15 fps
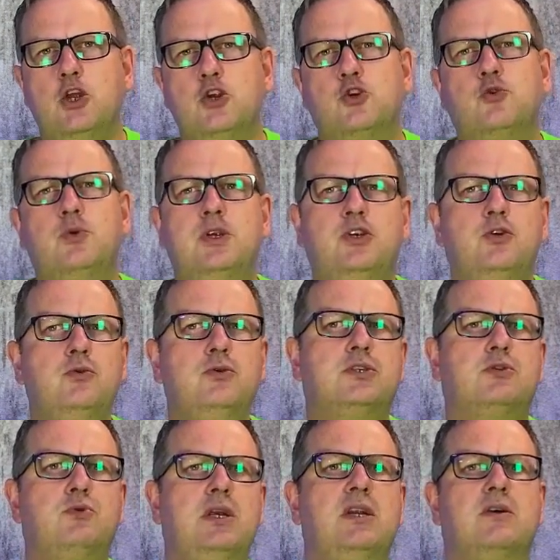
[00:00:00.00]
to reduce
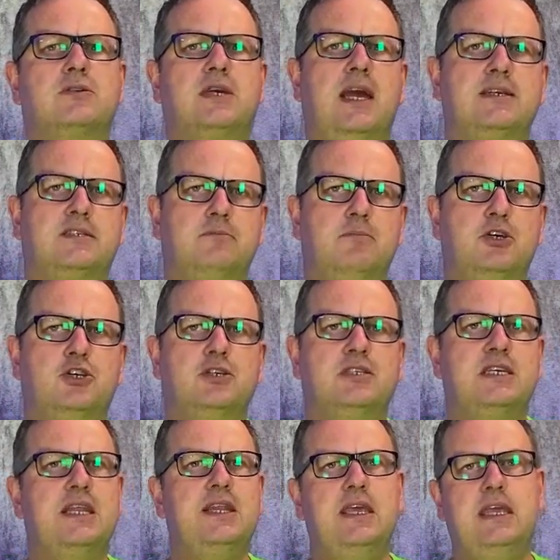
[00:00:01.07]
greenhouse gas emissions
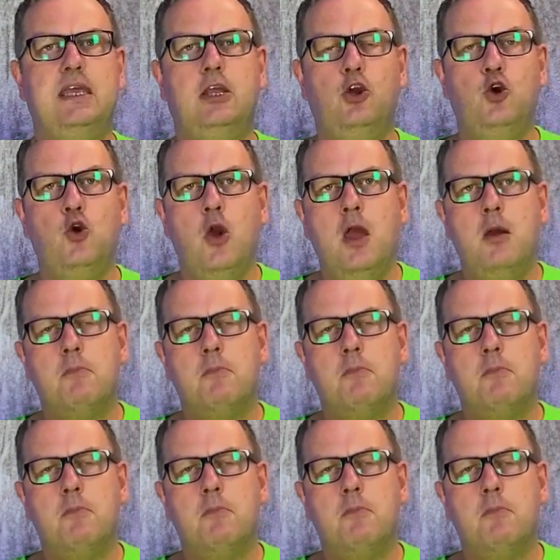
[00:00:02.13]
in the EU